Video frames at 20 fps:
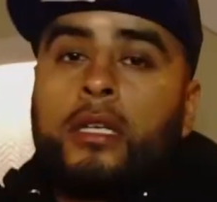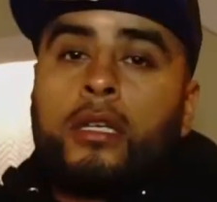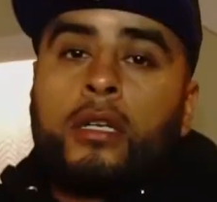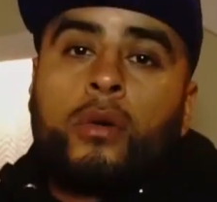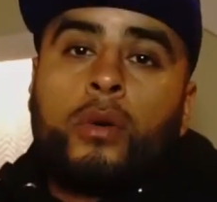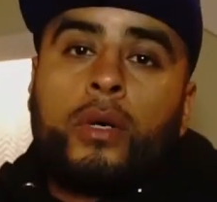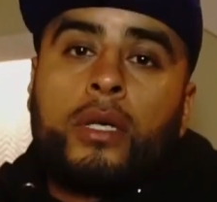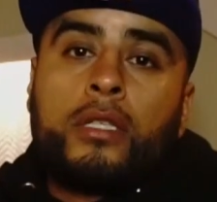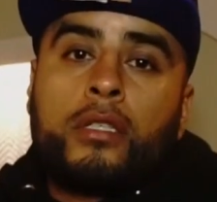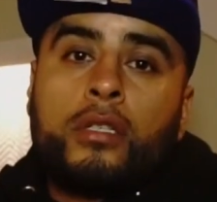you
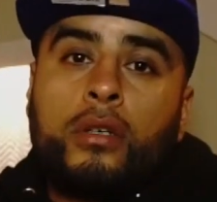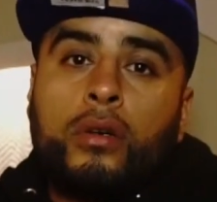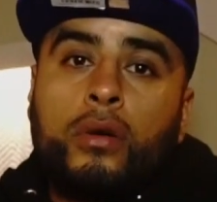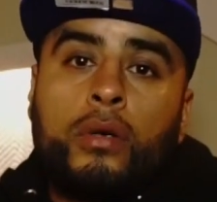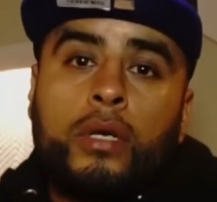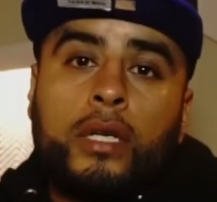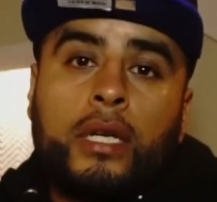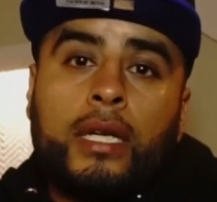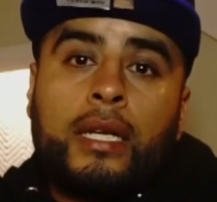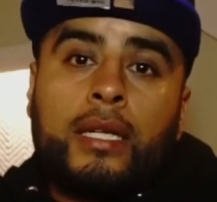quit
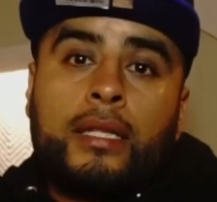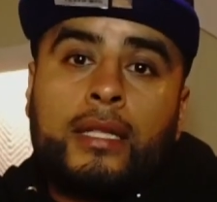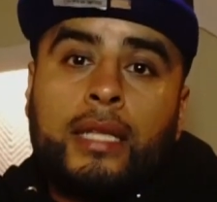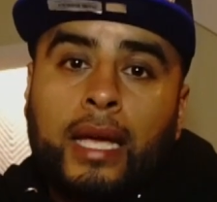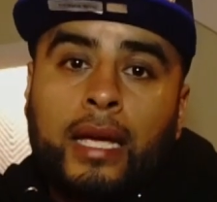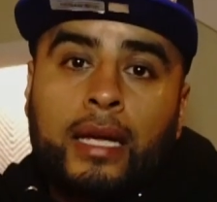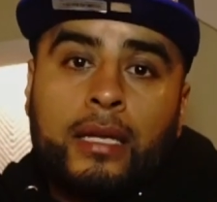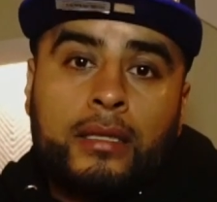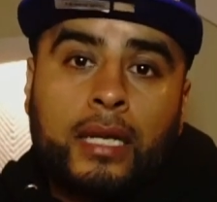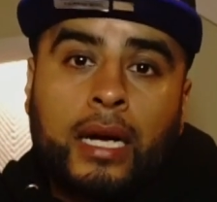school and get a
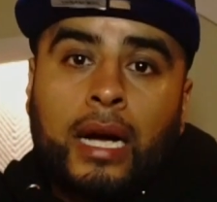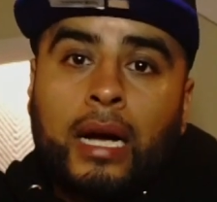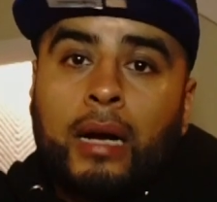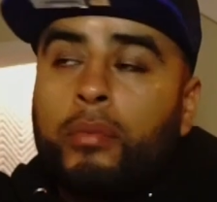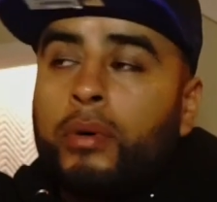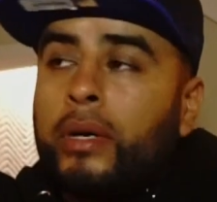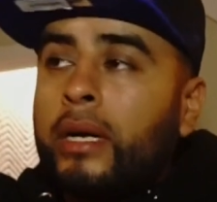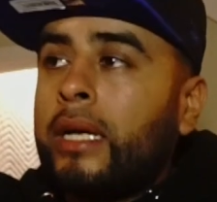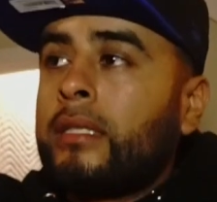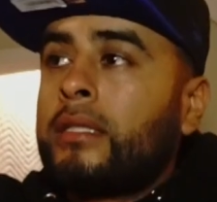day
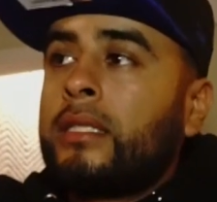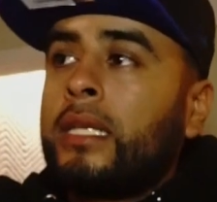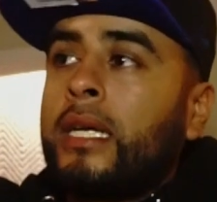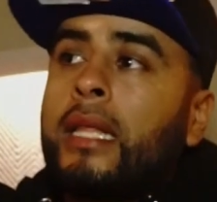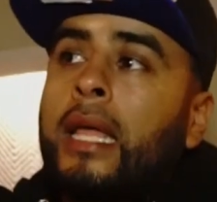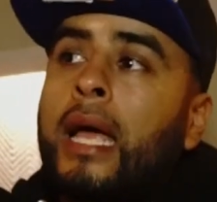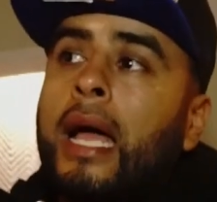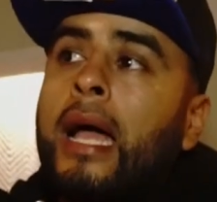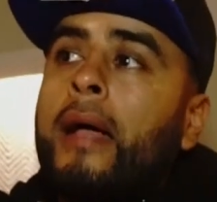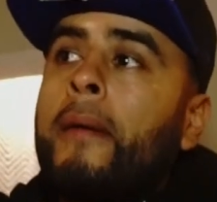job. When I say
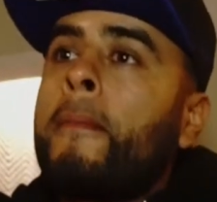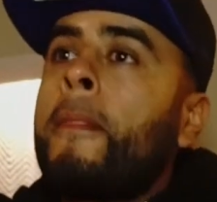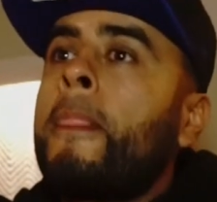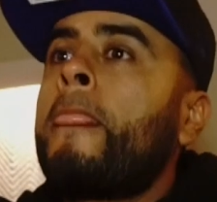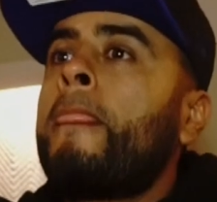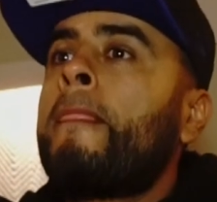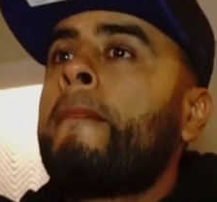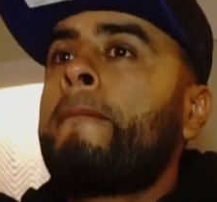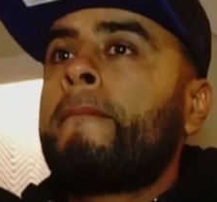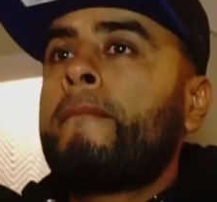that,
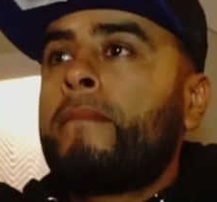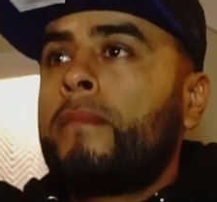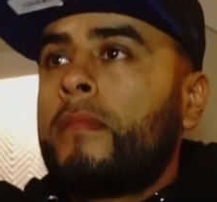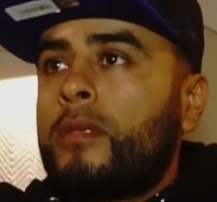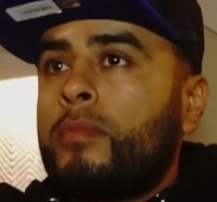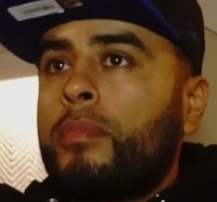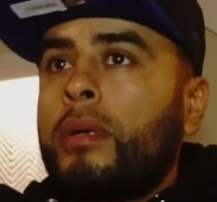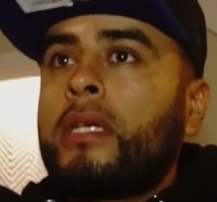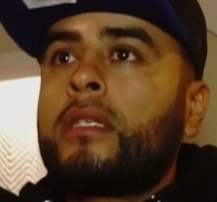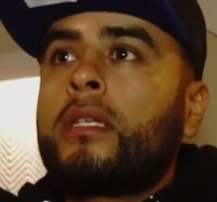
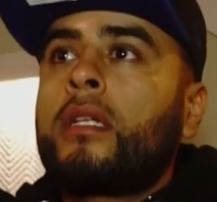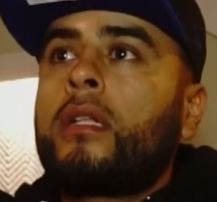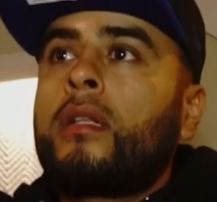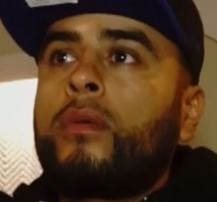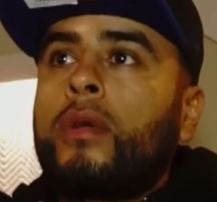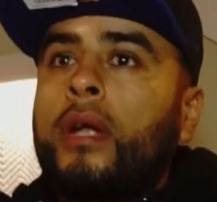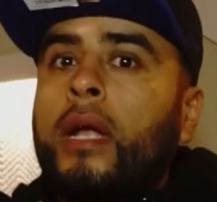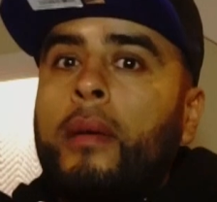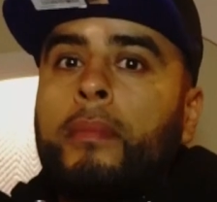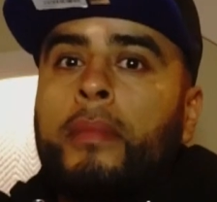it's basically
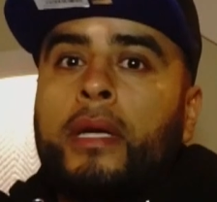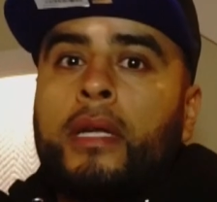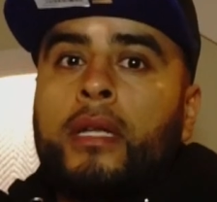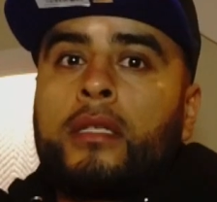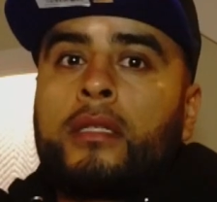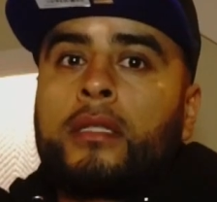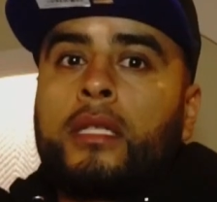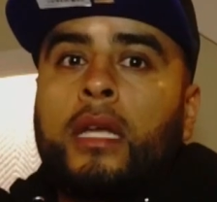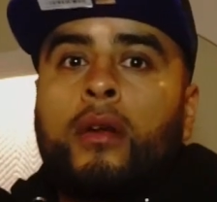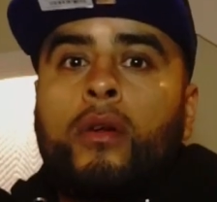what I mean
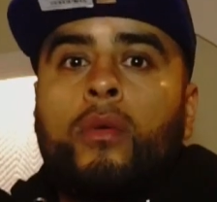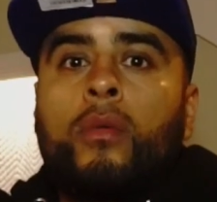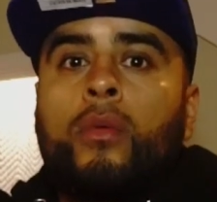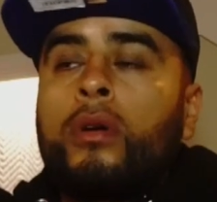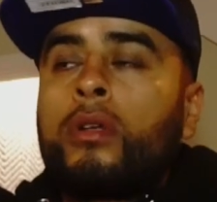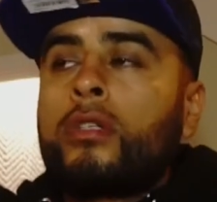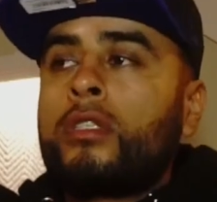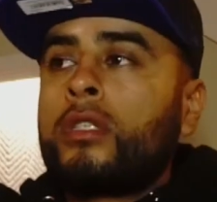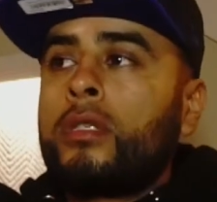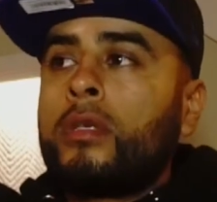is they don't
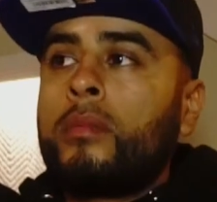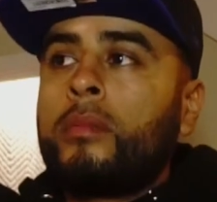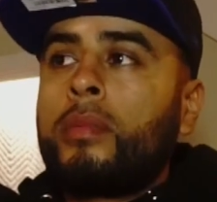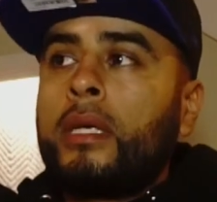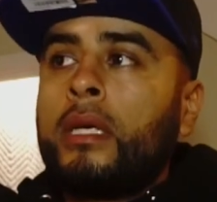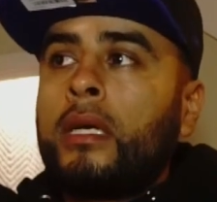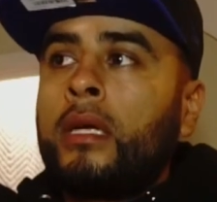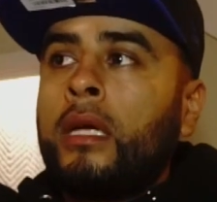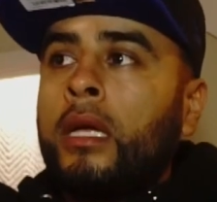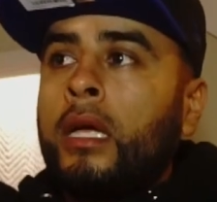want you to
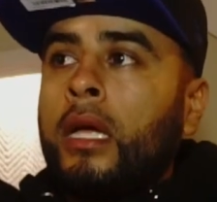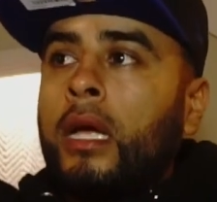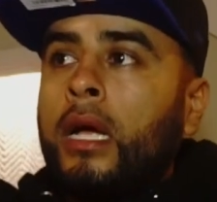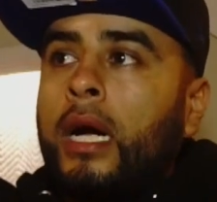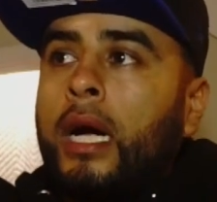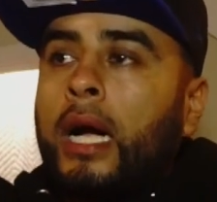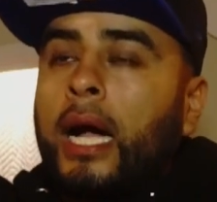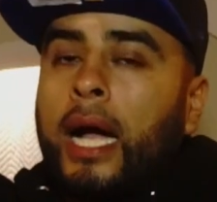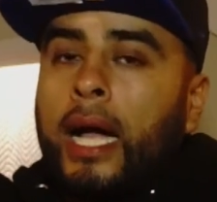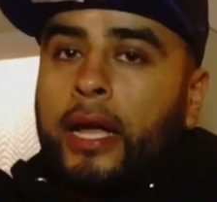be
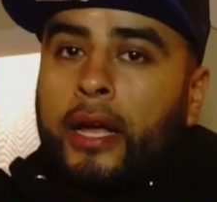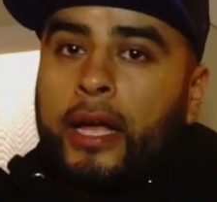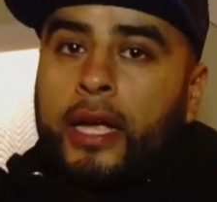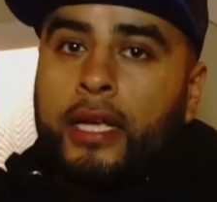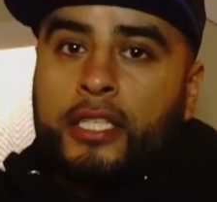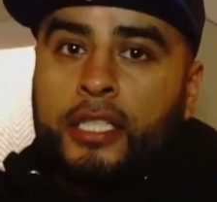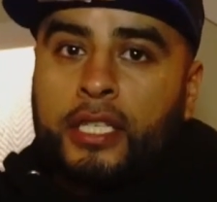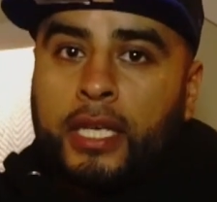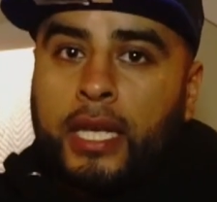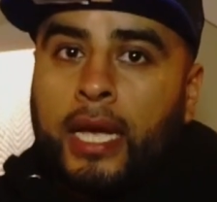a higher
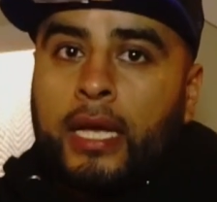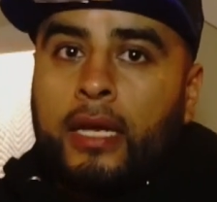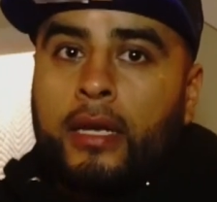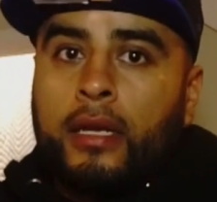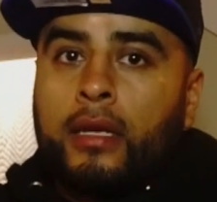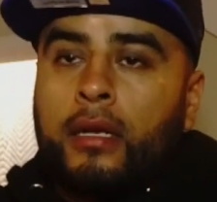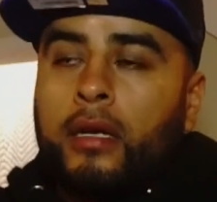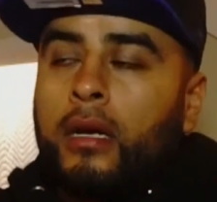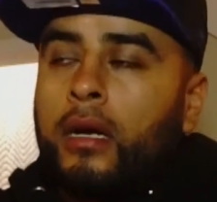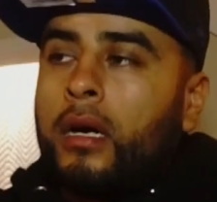
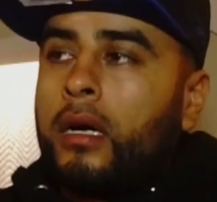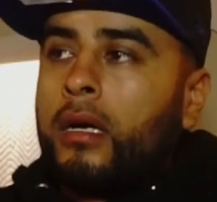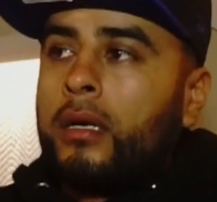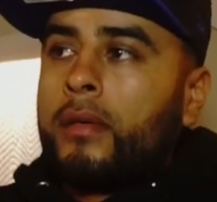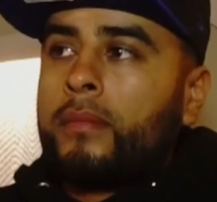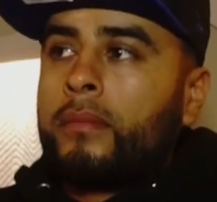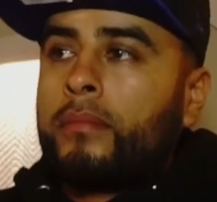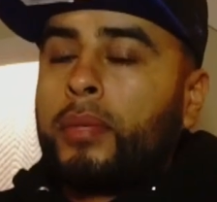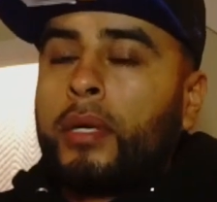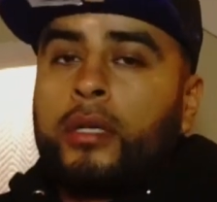educated
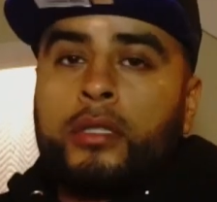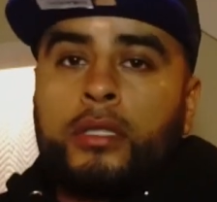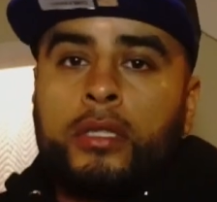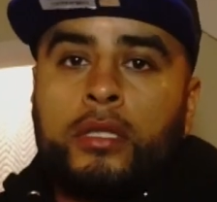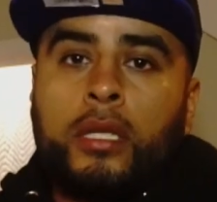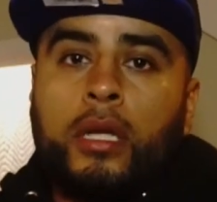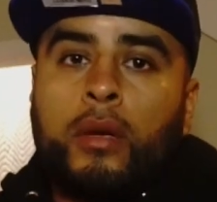person.